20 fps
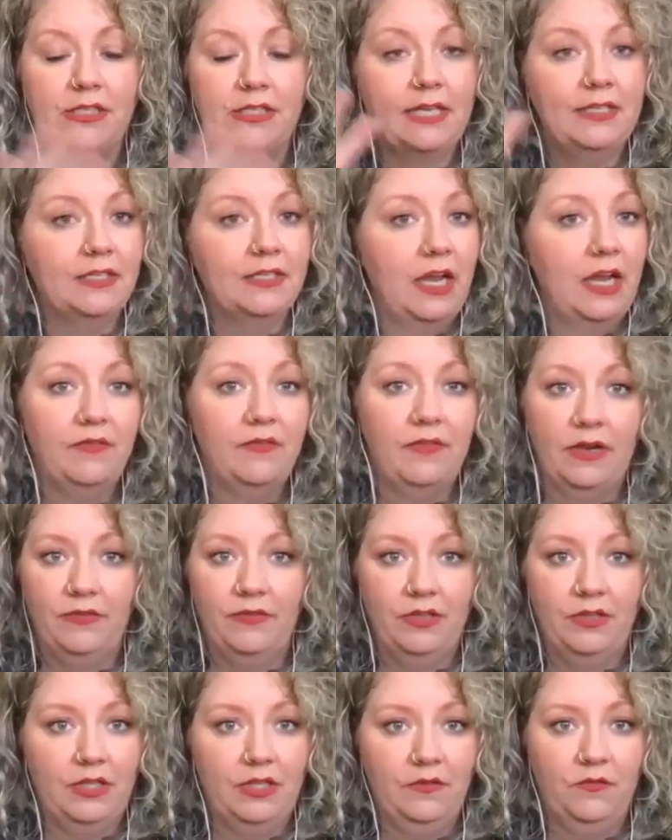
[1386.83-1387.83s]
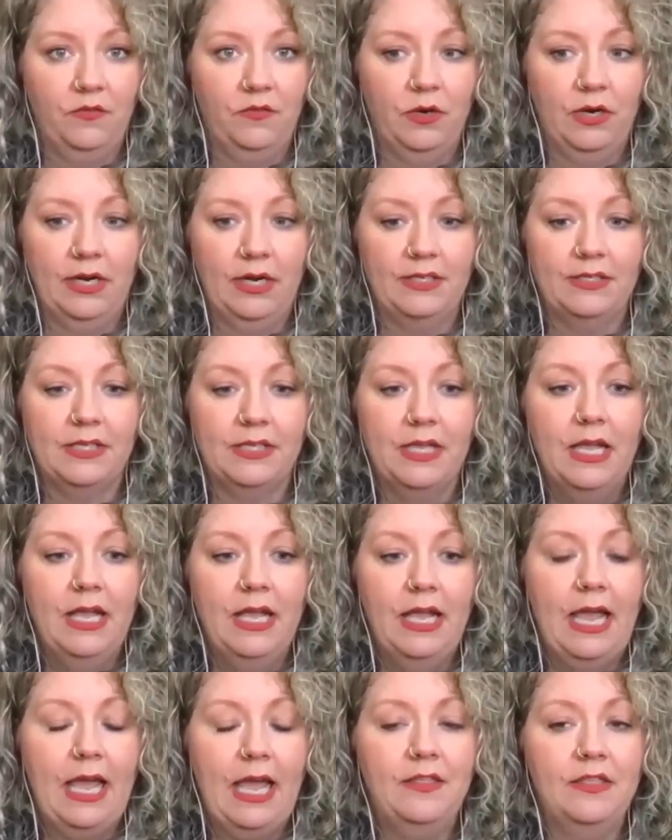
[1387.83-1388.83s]
takes care of everything for us.
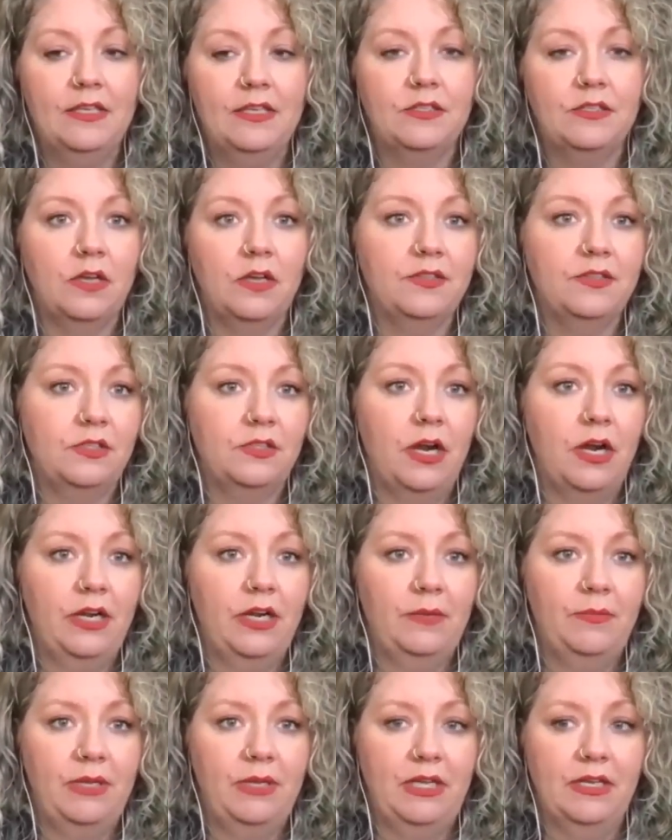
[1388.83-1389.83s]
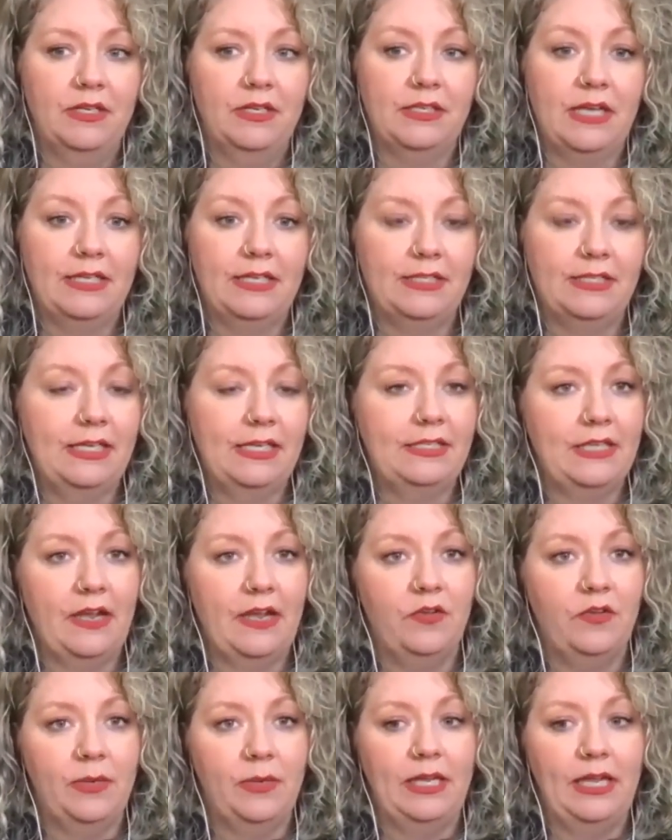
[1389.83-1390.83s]
And this all started because I said to
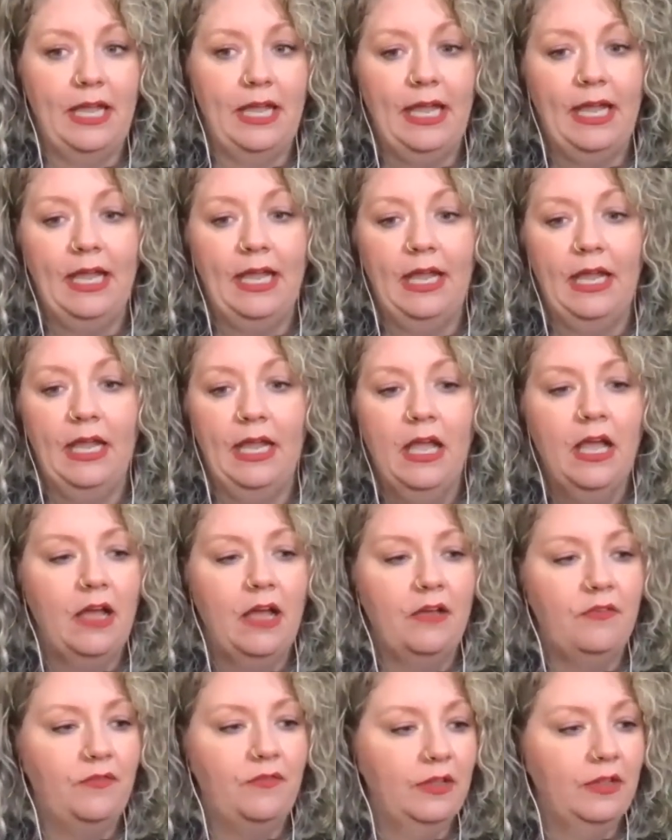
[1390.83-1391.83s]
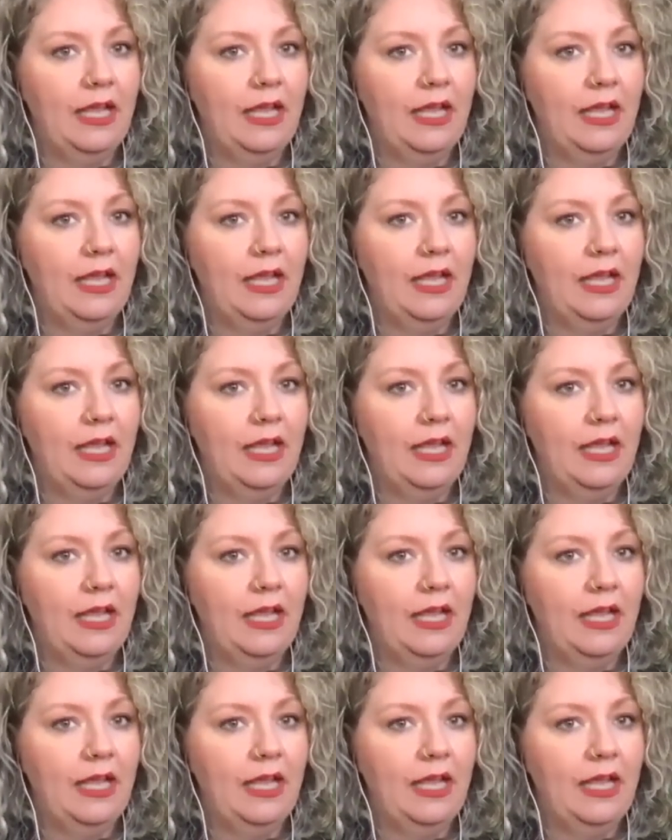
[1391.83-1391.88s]
everybody, hey, I feel